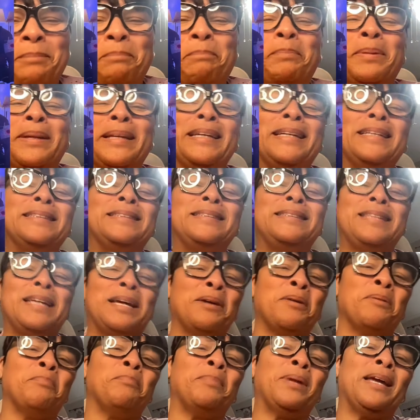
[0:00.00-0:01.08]
Please
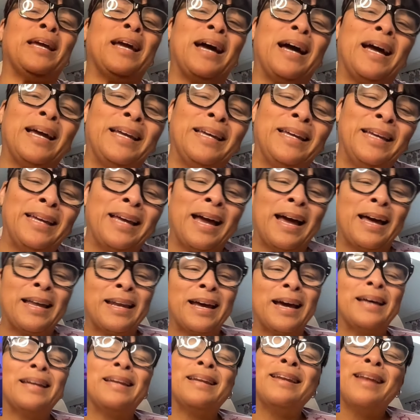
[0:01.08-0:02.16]
tell me how he got
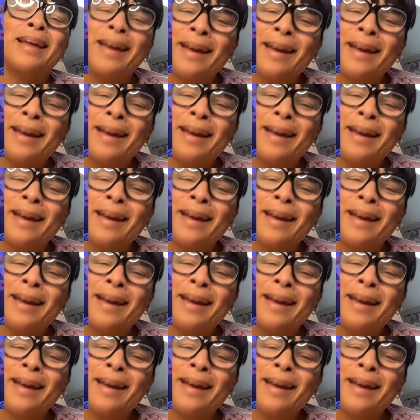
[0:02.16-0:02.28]
out of there.